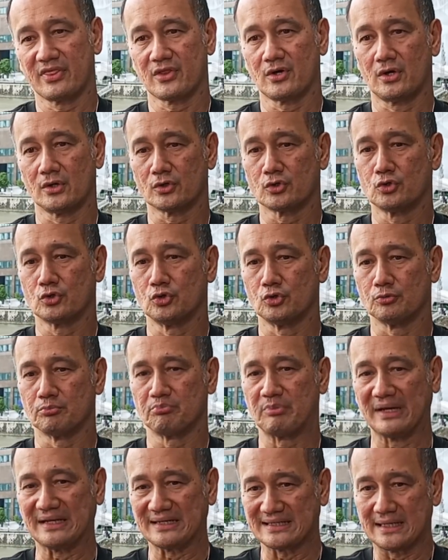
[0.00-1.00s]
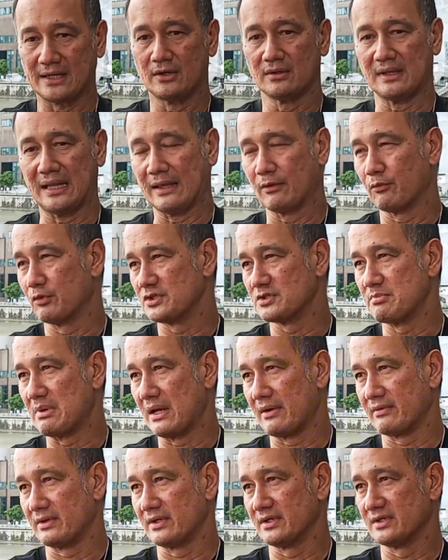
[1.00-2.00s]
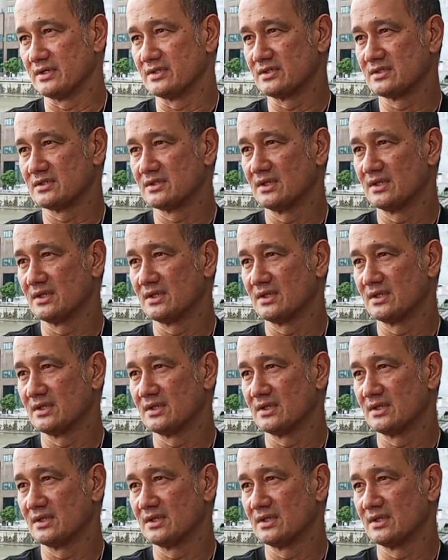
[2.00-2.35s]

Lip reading: thought could break down language barriers,